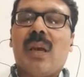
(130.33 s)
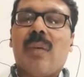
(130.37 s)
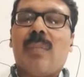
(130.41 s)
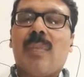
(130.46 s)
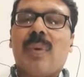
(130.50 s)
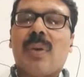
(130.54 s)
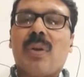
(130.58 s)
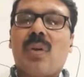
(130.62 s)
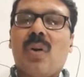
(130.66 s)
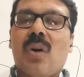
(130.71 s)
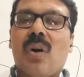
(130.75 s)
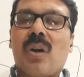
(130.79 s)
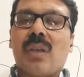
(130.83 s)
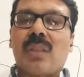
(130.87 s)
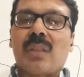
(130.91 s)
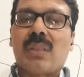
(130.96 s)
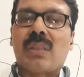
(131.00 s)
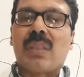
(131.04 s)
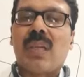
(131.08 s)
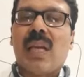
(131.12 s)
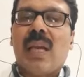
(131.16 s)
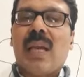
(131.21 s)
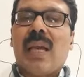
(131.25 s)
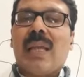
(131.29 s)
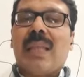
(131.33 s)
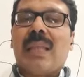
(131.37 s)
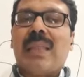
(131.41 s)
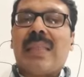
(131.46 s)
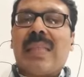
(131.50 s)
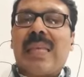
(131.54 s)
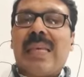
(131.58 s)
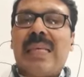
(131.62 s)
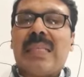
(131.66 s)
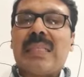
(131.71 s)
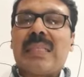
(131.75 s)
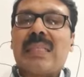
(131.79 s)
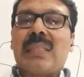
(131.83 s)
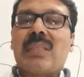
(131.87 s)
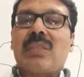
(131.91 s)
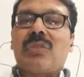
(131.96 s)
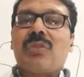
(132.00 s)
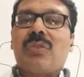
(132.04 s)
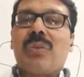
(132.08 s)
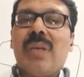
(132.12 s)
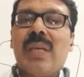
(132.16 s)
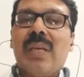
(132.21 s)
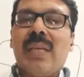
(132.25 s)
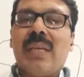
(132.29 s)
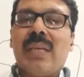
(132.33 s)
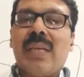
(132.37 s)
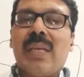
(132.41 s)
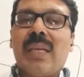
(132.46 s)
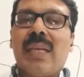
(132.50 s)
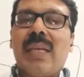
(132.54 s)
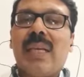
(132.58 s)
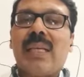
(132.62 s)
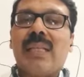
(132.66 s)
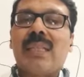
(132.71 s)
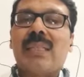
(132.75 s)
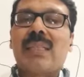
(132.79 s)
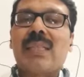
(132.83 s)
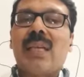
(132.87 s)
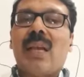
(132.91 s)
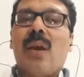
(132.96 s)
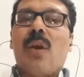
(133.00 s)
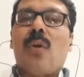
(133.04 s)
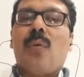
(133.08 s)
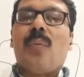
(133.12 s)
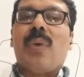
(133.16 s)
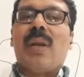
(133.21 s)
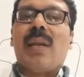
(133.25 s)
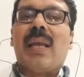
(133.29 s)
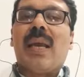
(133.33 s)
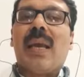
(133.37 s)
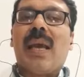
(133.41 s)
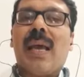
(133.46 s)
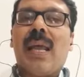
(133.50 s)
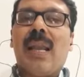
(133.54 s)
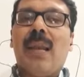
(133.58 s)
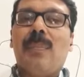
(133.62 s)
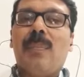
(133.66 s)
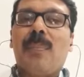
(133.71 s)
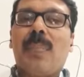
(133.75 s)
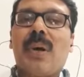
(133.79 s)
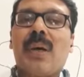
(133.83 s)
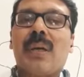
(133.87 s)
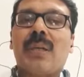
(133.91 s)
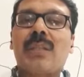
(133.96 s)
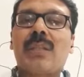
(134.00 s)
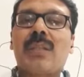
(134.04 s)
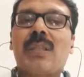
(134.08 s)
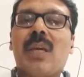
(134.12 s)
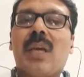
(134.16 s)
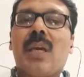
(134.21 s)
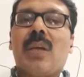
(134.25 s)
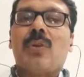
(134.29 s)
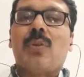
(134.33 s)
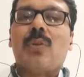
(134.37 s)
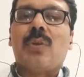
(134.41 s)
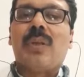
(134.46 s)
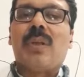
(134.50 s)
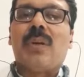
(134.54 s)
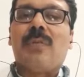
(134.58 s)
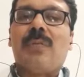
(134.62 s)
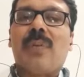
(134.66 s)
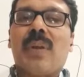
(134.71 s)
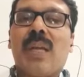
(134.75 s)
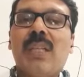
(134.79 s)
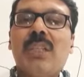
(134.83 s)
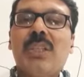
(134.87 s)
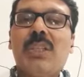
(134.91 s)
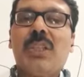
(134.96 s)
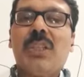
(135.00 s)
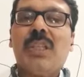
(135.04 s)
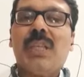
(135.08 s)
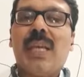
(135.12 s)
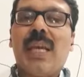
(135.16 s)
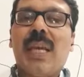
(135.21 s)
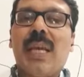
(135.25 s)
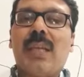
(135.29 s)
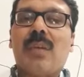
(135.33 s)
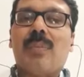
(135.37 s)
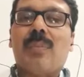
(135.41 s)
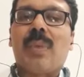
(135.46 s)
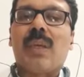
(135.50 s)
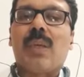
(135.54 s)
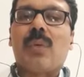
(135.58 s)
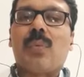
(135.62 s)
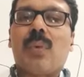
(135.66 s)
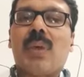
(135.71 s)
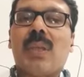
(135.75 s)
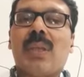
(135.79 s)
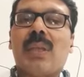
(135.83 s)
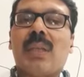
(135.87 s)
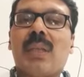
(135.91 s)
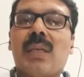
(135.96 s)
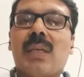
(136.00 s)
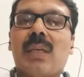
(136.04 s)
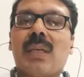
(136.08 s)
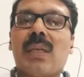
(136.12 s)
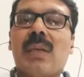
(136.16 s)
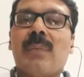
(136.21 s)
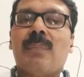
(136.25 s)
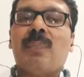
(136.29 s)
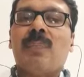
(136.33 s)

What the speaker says: because these three readings will help us to differentiate between the